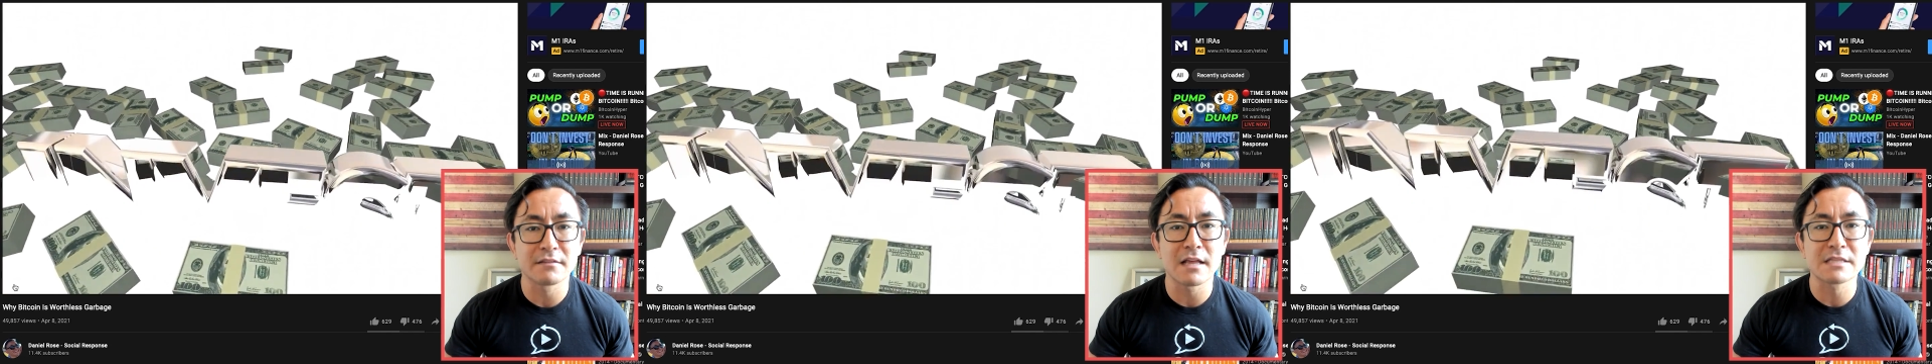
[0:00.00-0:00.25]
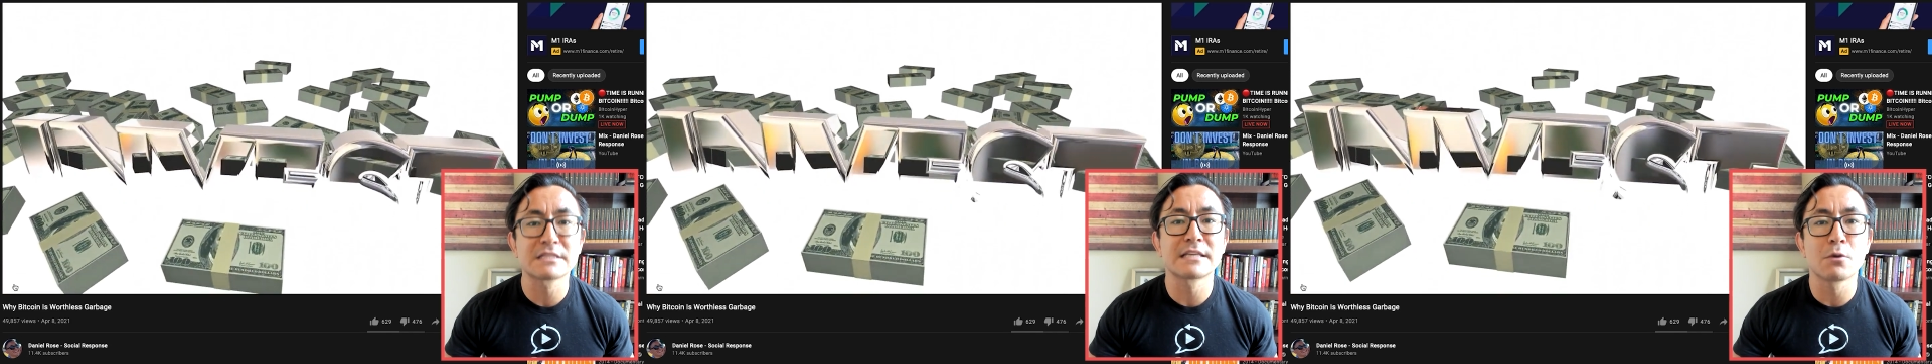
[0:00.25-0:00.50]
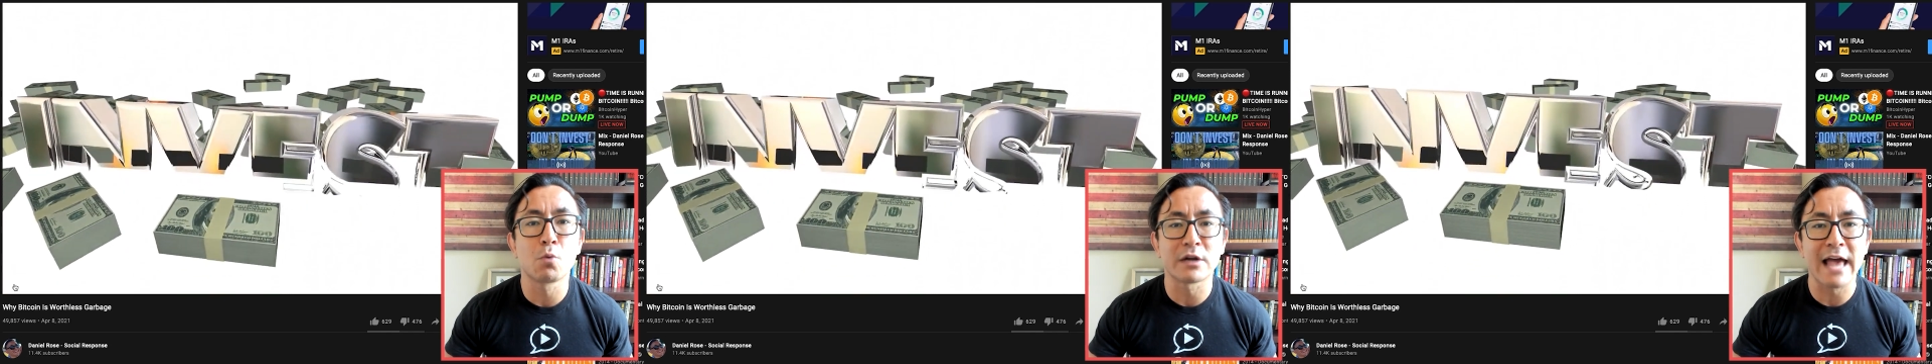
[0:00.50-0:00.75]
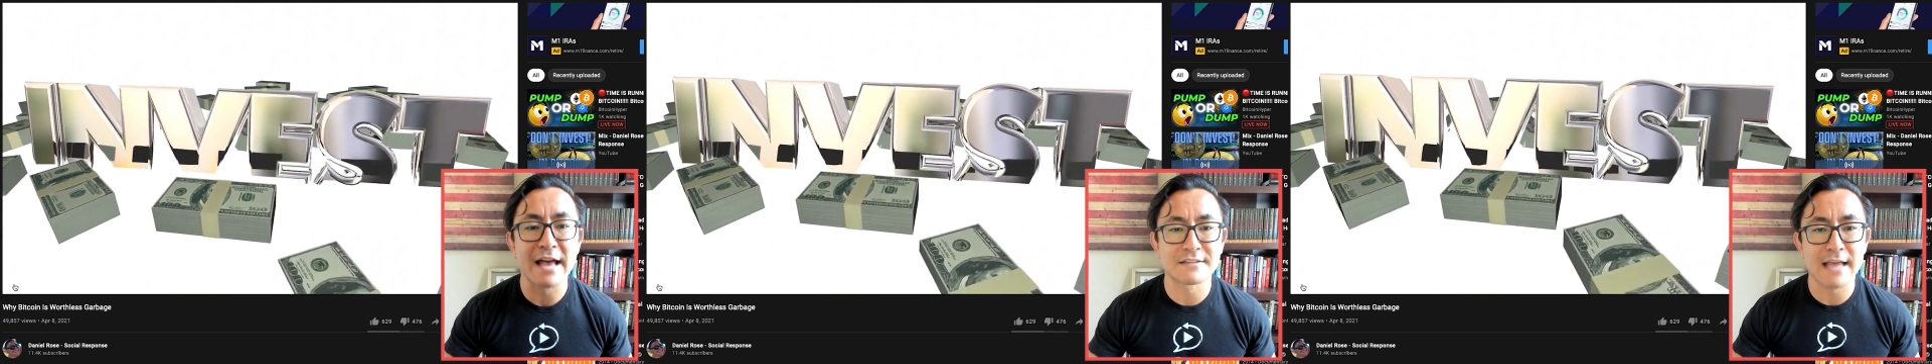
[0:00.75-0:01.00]
let's see what
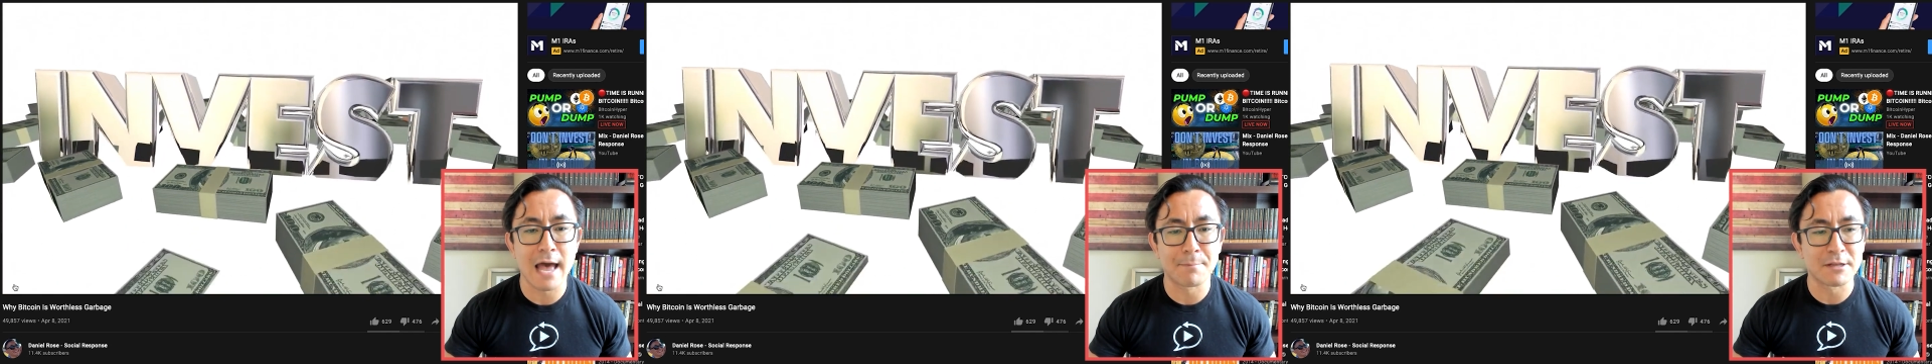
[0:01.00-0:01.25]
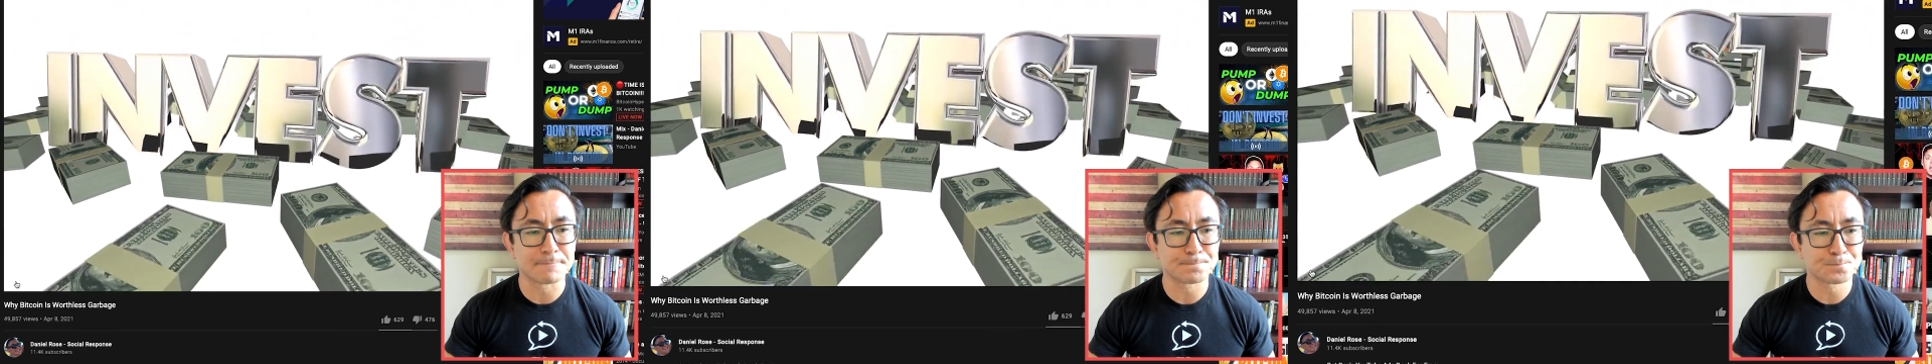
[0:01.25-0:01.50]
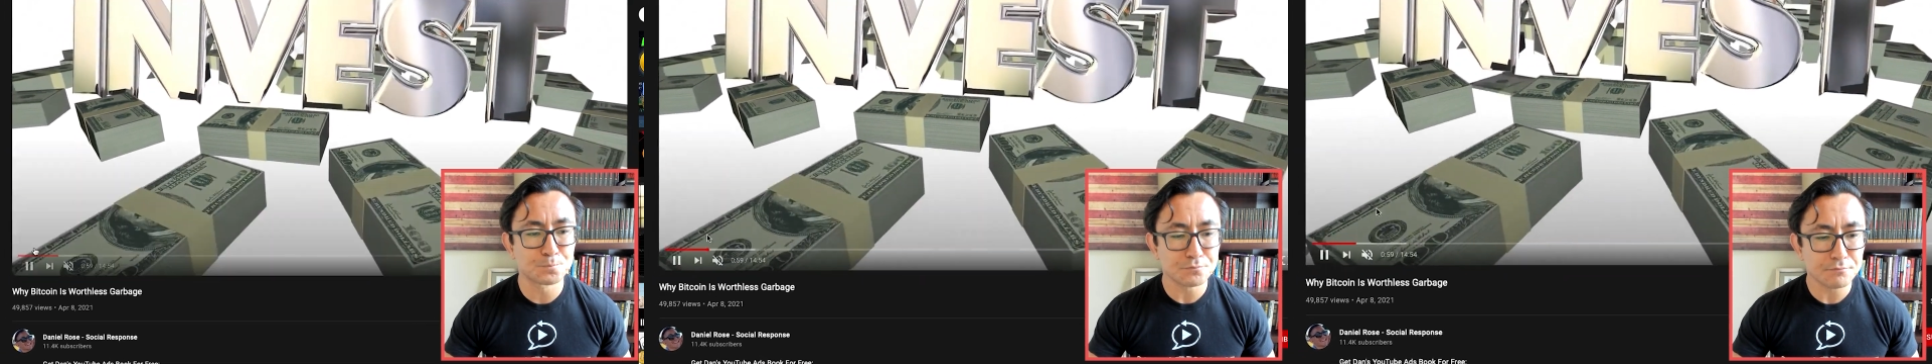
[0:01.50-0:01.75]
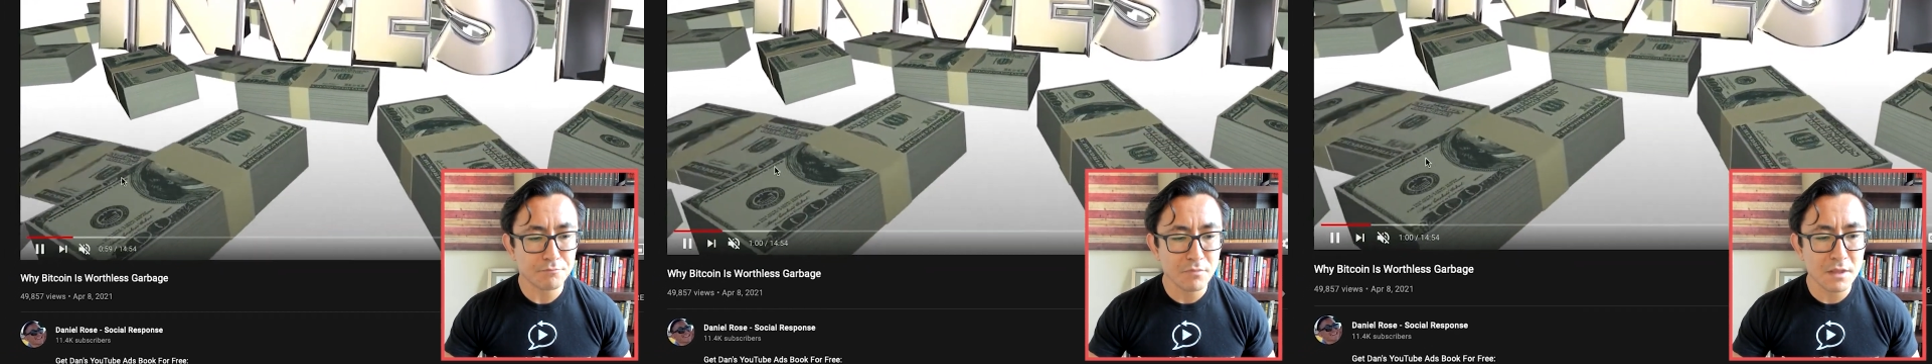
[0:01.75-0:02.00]
has happened.
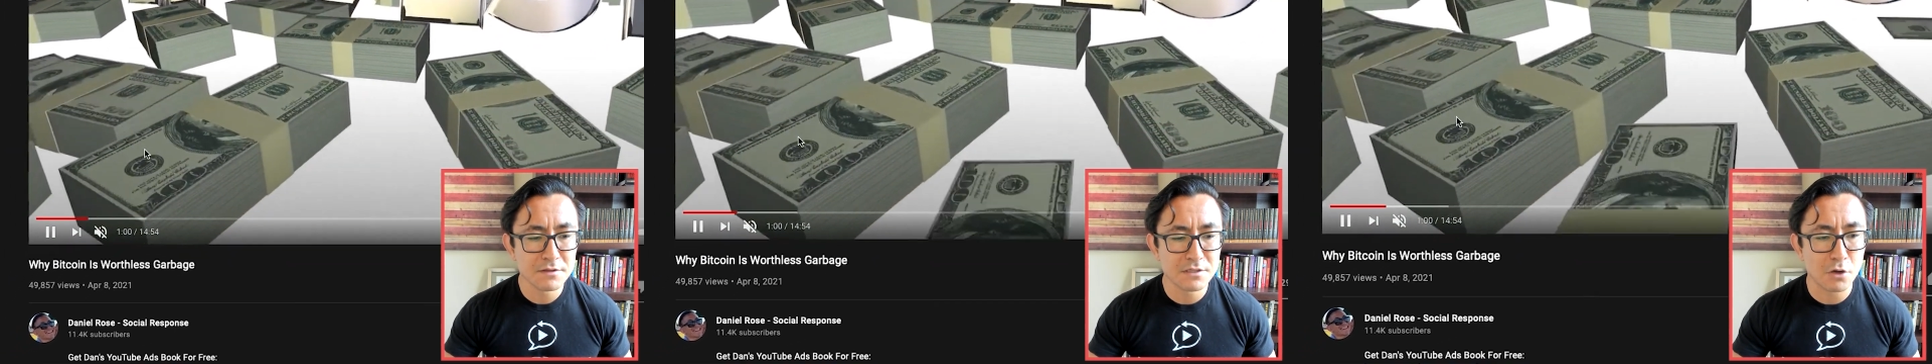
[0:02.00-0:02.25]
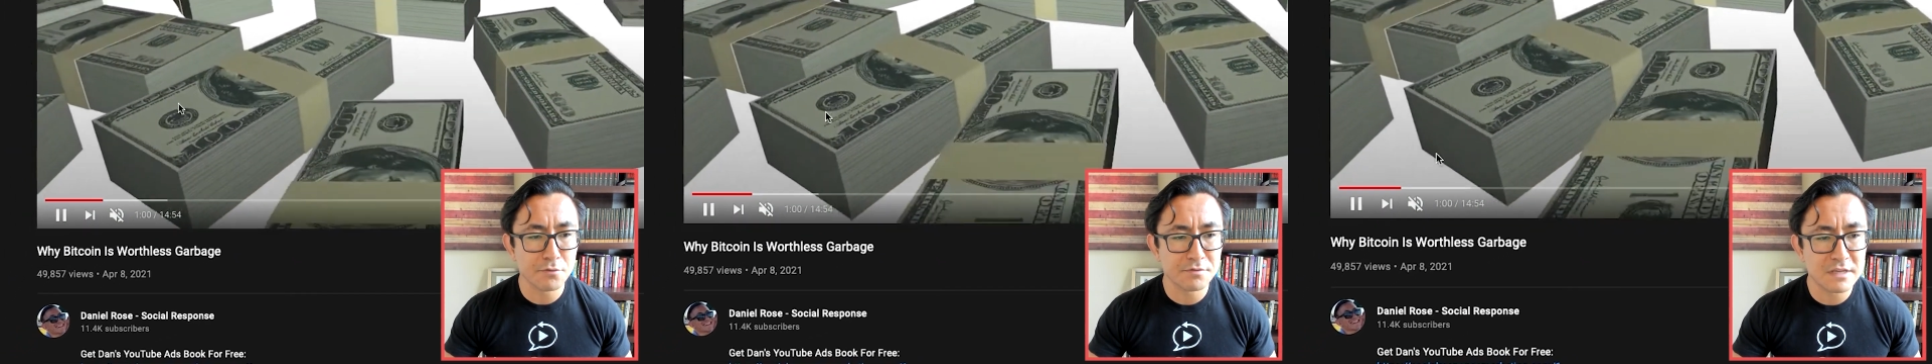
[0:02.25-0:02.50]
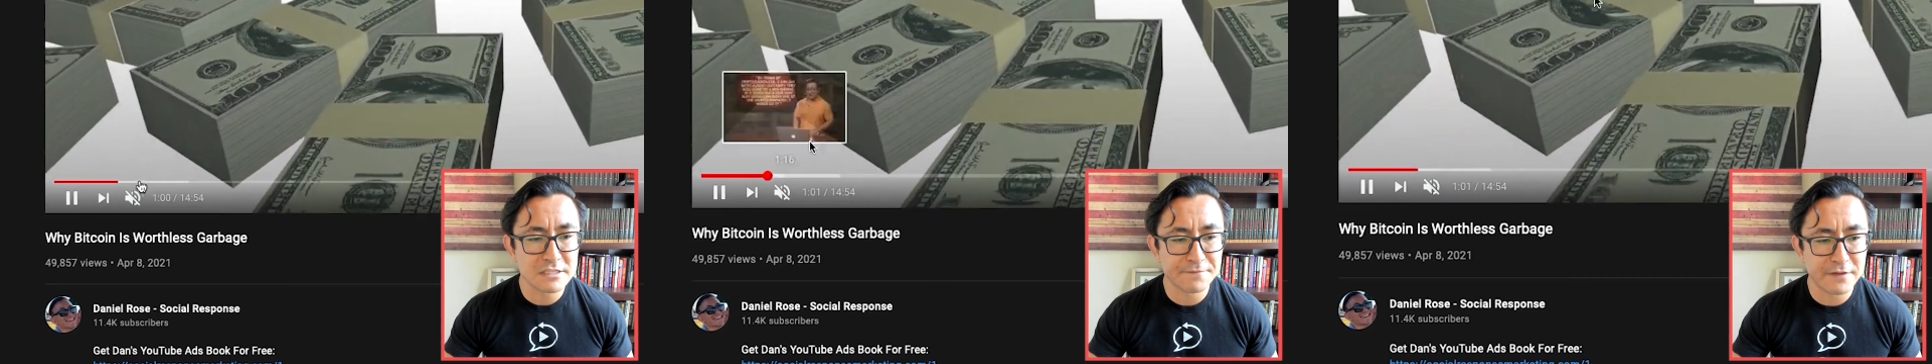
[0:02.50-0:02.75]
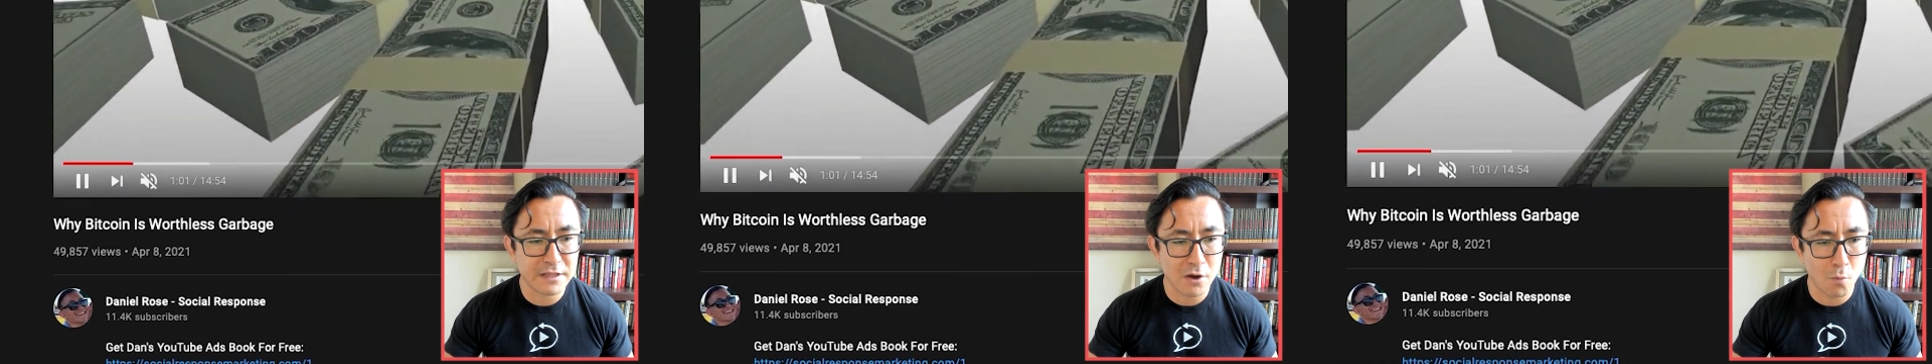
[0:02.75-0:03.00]
So this
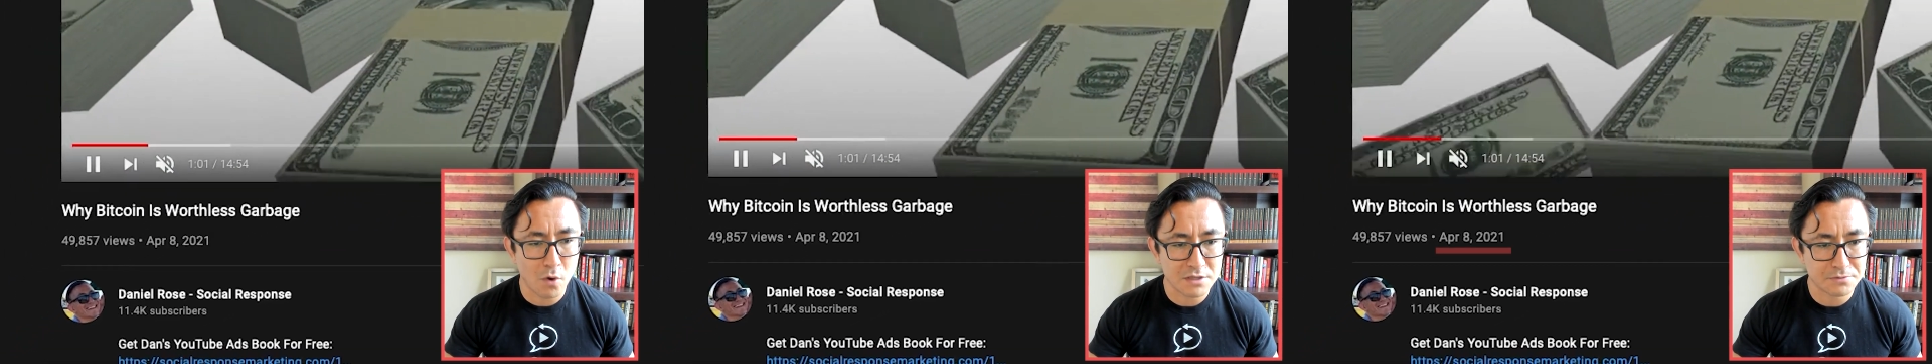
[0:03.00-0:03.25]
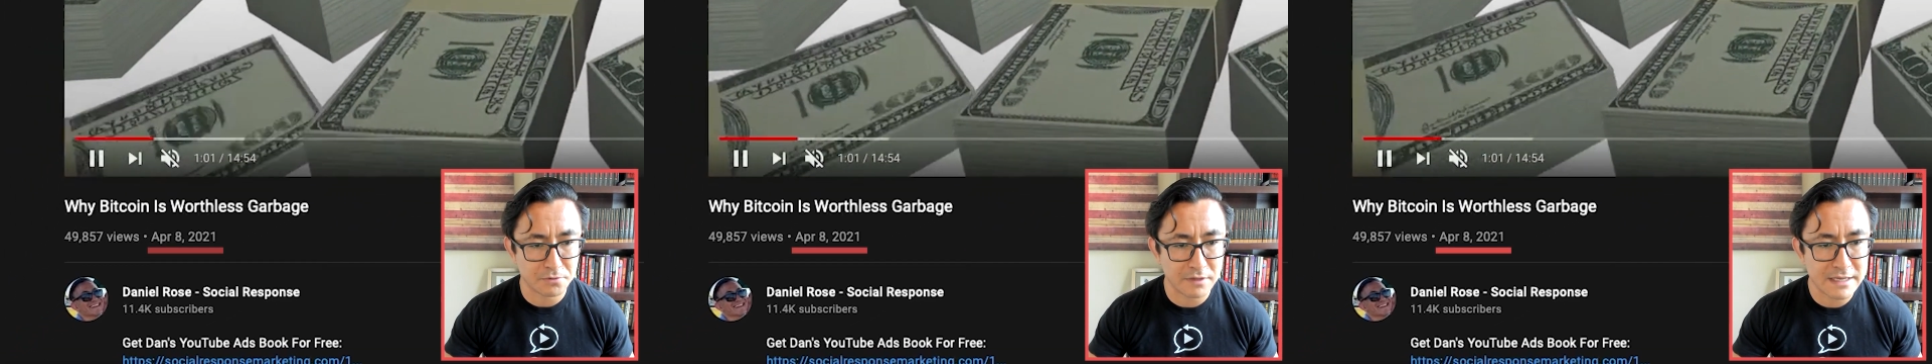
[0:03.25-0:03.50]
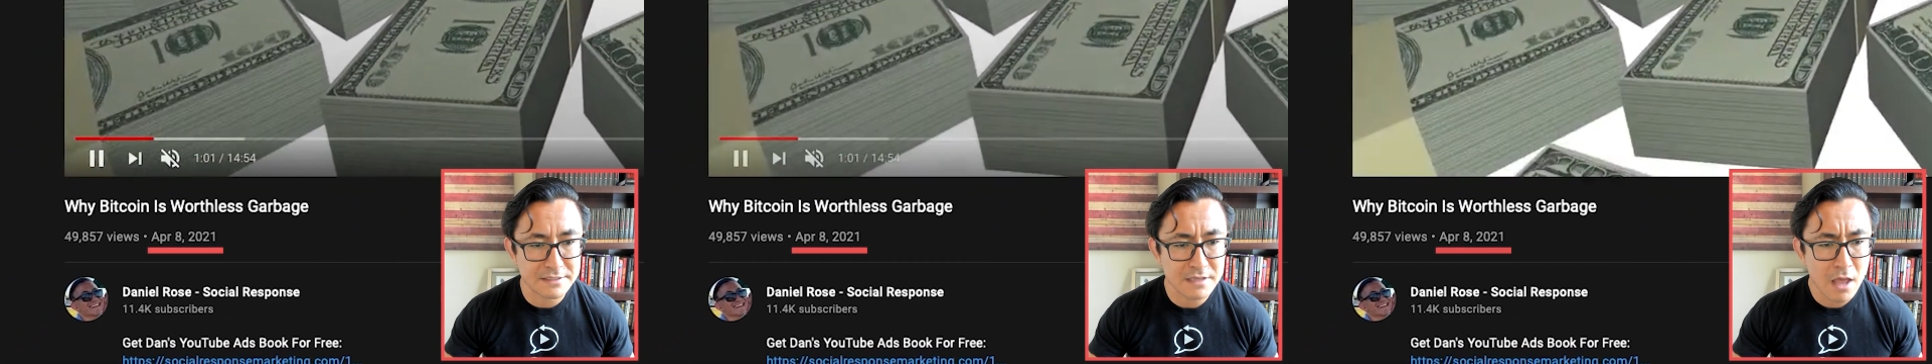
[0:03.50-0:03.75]
video was released